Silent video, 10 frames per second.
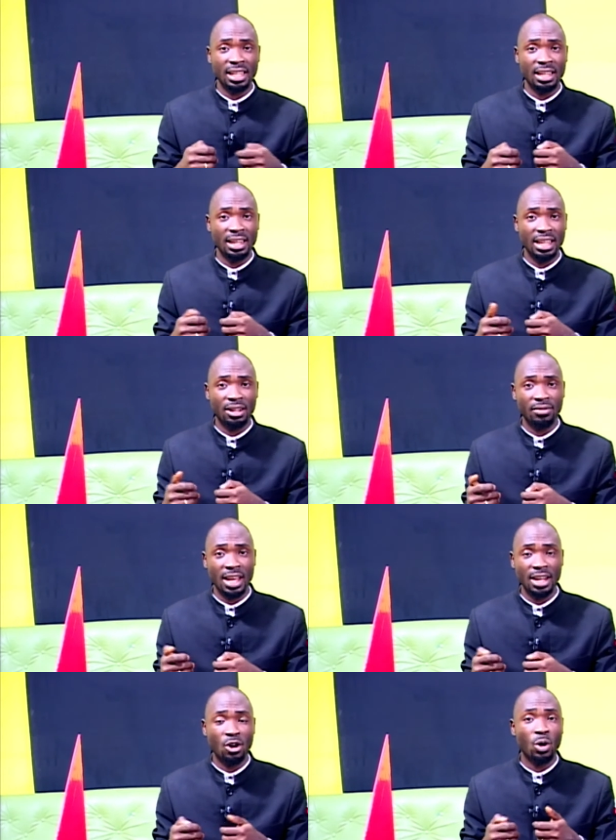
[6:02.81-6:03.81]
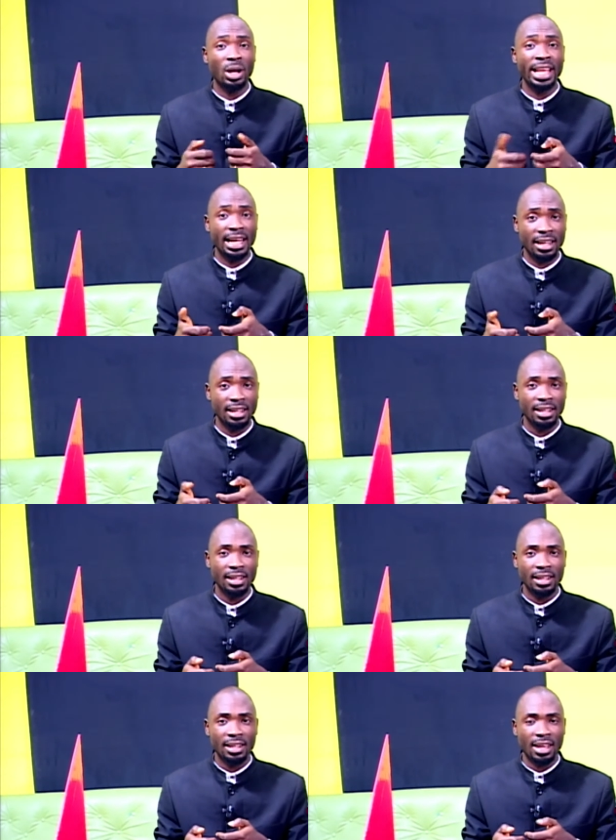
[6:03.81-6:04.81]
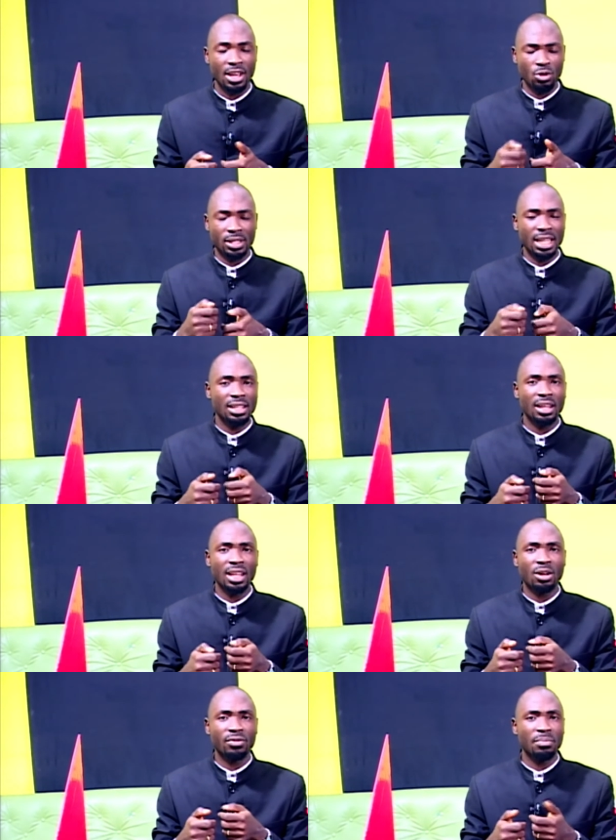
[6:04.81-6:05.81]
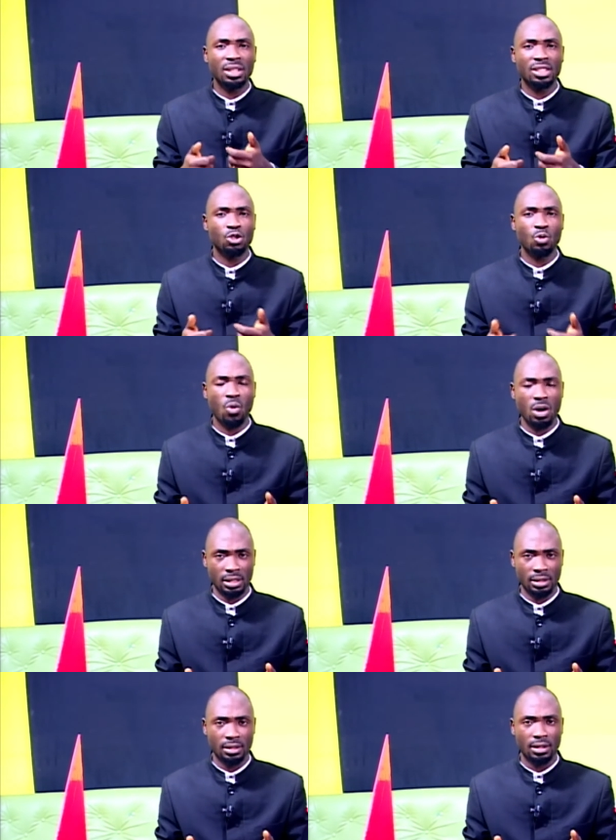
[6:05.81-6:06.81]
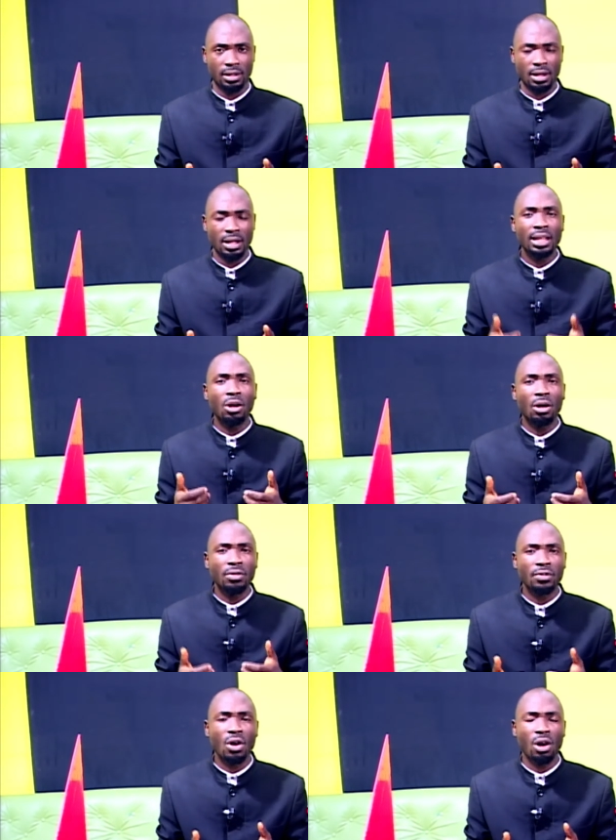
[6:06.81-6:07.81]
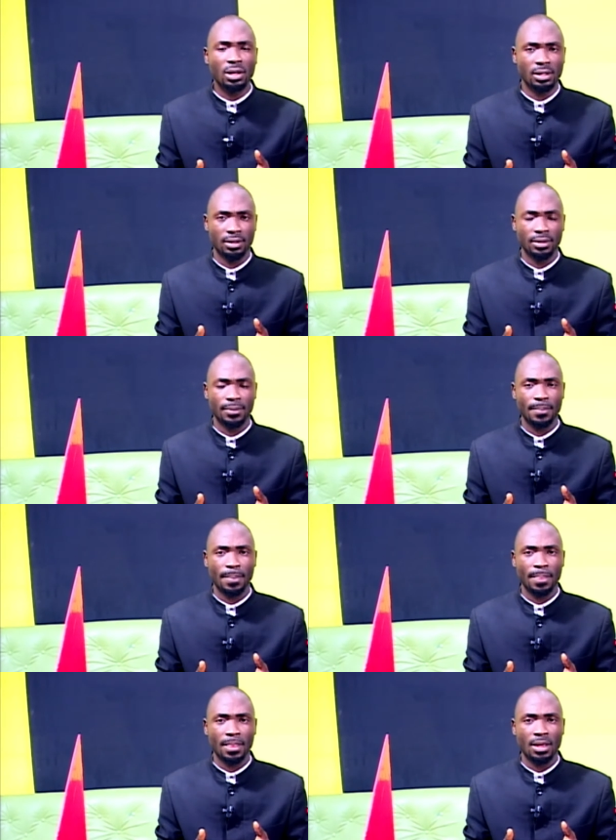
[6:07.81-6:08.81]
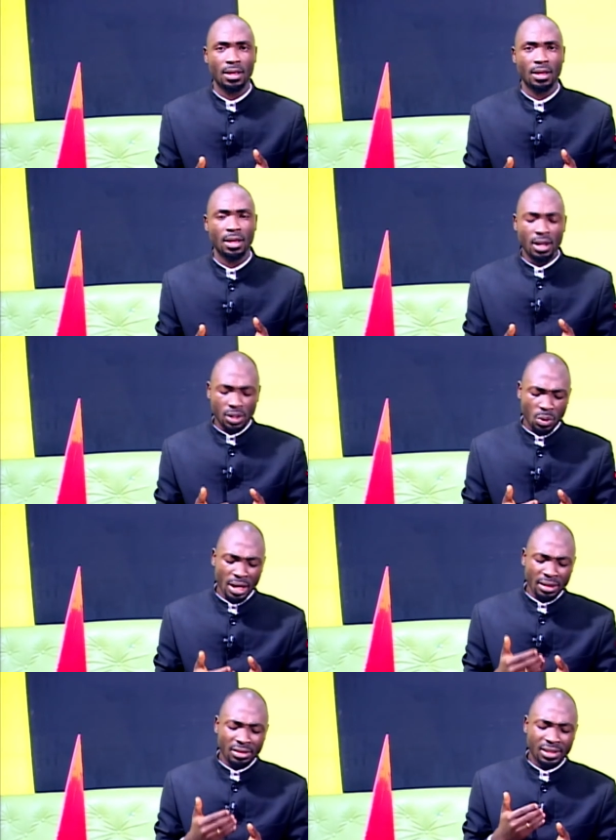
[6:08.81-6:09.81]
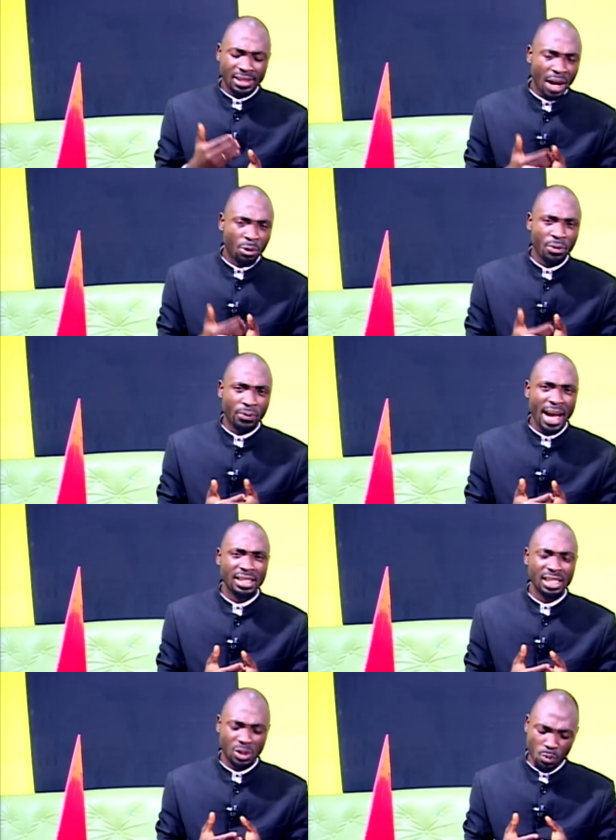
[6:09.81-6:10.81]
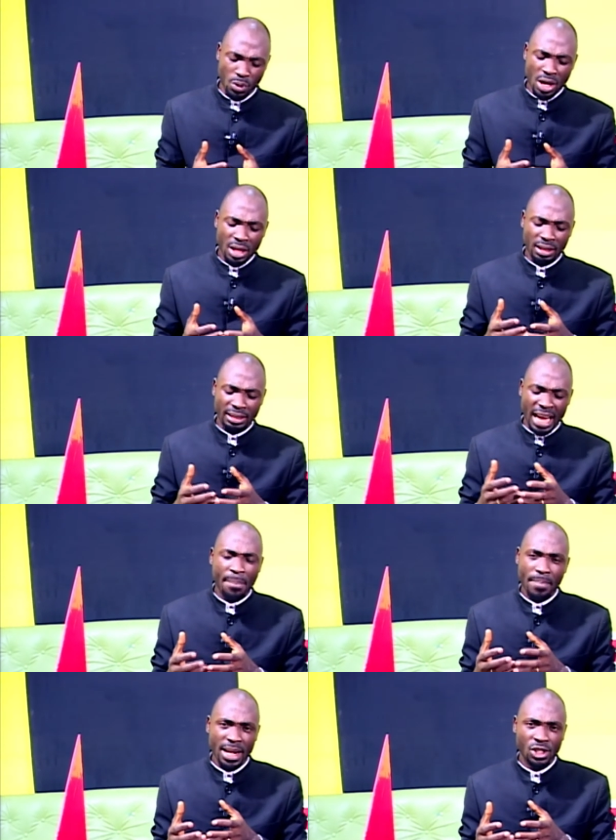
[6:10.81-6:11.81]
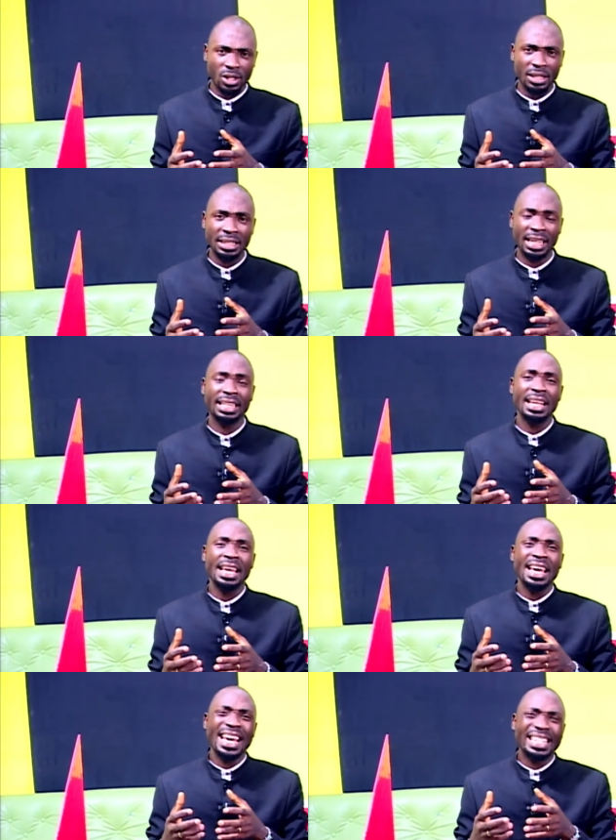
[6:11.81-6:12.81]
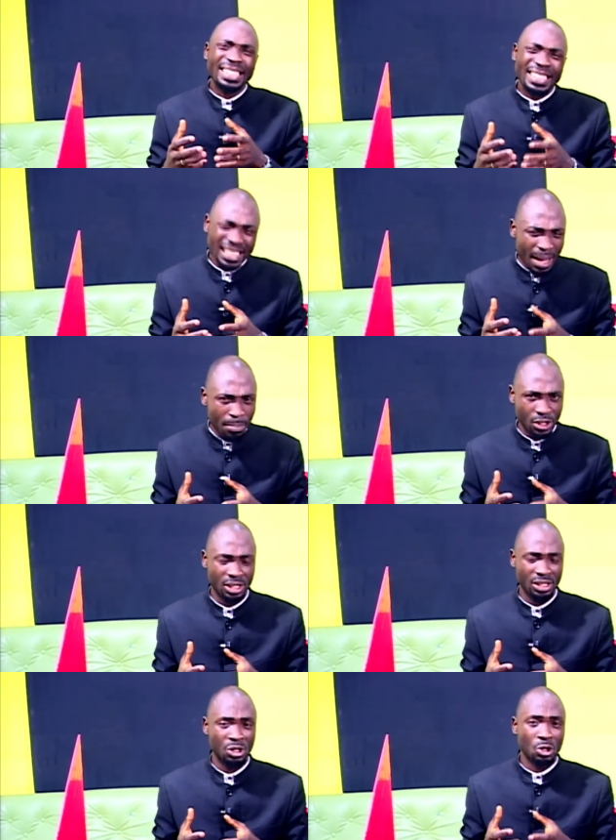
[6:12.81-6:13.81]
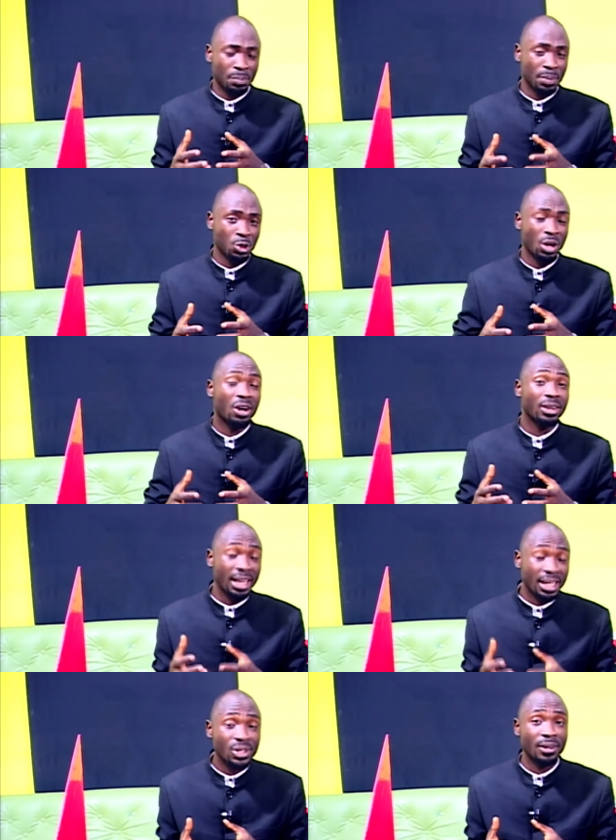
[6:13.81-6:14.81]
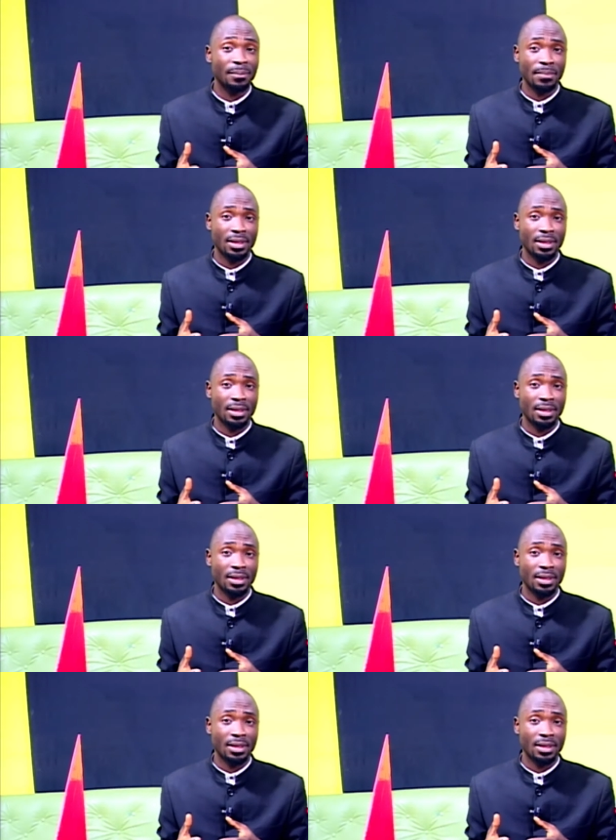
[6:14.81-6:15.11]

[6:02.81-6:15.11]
I need the link of that, or link. And you send the link of the message you want, the love of God. So sacrifice is the dimension that establishes your spiritual connection.